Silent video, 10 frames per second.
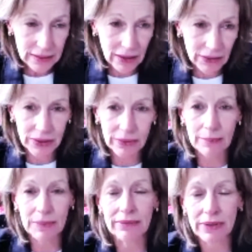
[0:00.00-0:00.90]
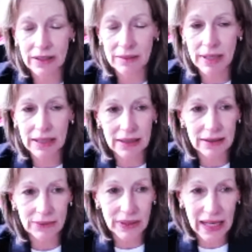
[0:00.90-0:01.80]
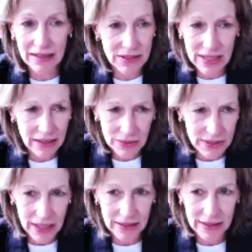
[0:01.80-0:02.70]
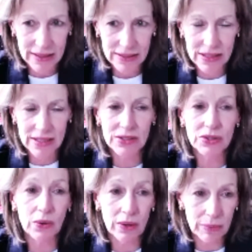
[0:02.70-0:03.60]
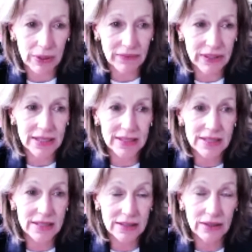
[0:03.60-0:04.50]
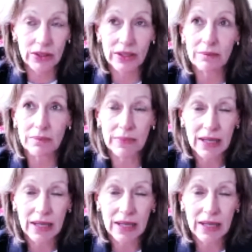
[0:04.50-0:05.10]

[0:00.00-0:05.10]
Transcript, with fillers: Oh, you're I'm never going to make it. We can't say those kind of things. This is horrible. Everything is looking